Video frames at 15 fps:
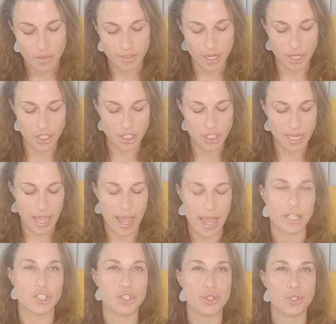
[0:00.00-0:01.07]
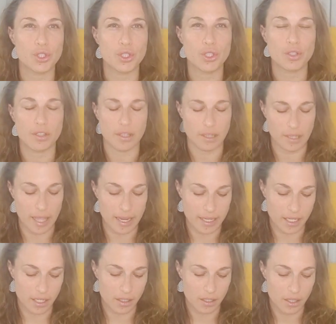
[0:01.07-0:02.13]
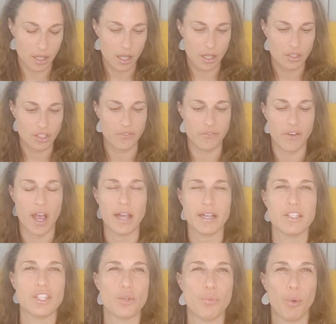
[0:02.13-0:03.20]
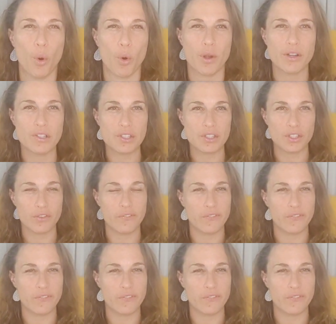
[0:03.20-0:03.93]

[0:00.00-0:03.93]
there's an actual like divine support you